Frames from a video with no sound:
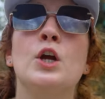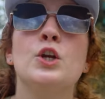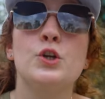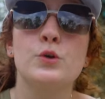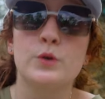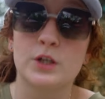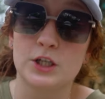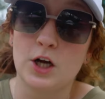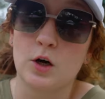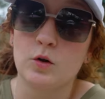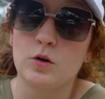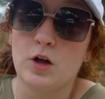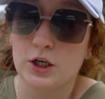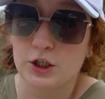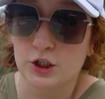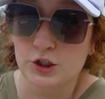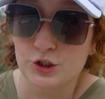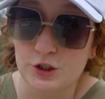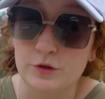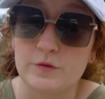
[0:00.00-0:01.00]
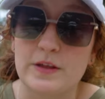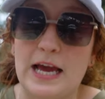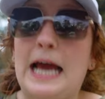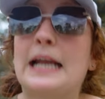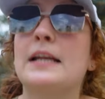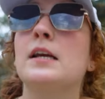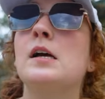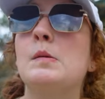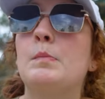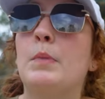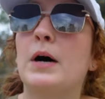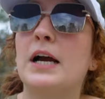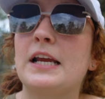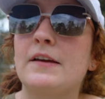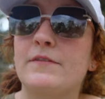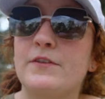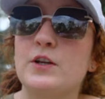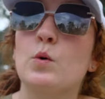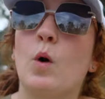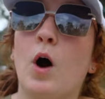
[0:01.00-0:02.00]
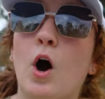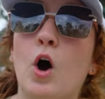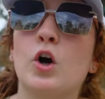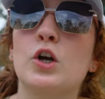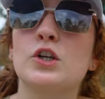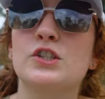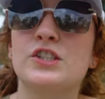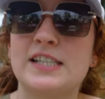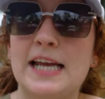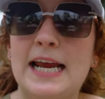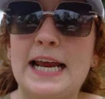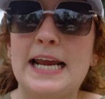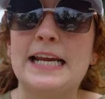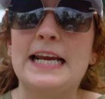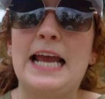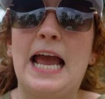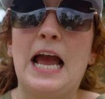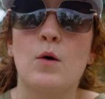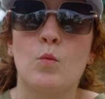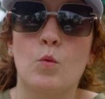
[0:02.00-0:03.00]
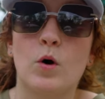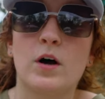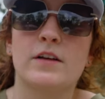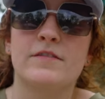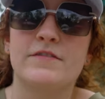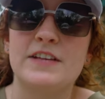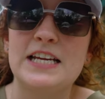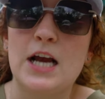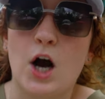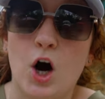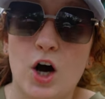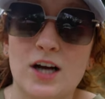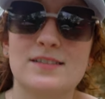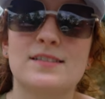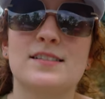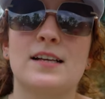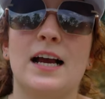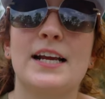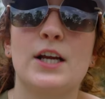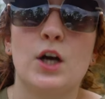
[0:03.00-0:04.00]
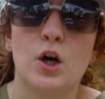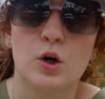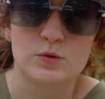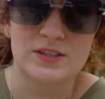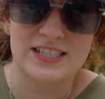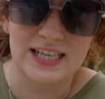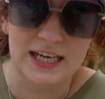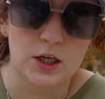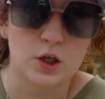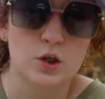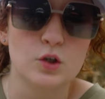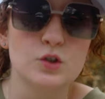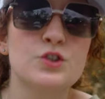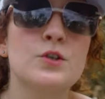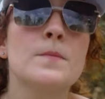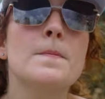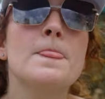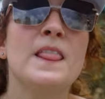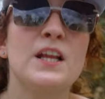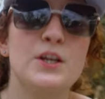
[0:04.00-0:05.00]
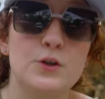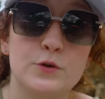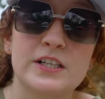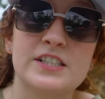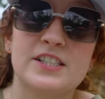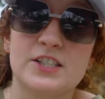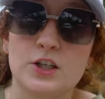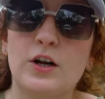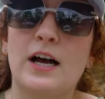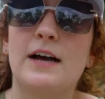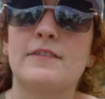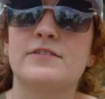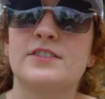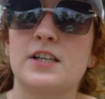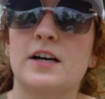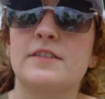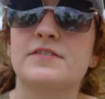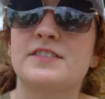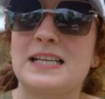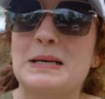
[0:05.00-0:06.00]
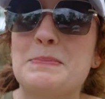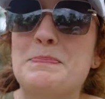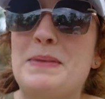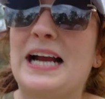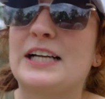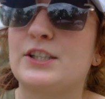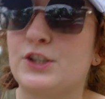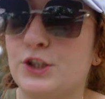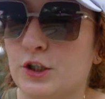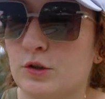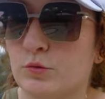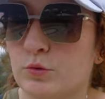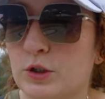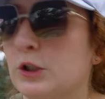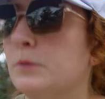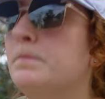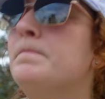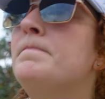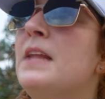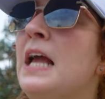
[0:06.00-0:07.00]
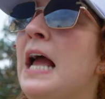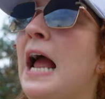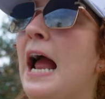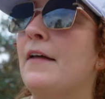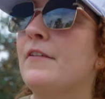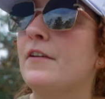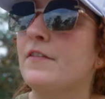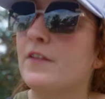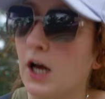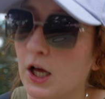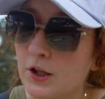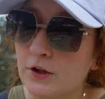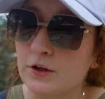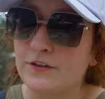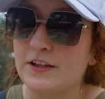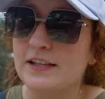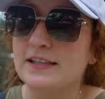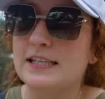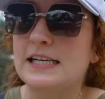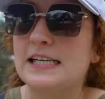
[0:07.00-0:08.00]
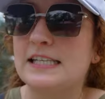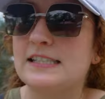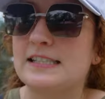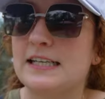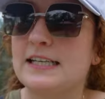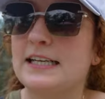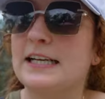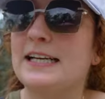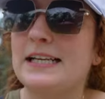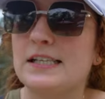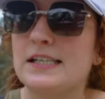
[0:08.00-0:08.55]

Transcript: You can no longer do that. But if you are staying at one of the on site hotels, you can still have stuff sent back to your room. And then the other thing that has ended